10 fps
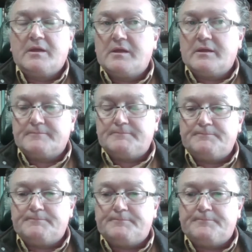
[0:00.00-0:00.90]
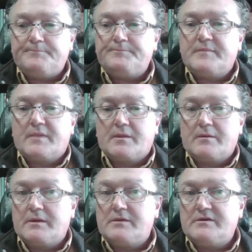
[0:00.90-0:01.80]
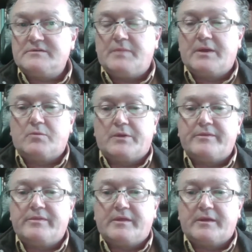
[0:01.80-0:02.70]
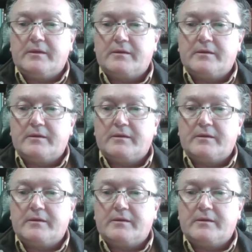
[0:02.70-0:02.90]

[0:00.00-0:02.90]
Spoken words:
It does make one think.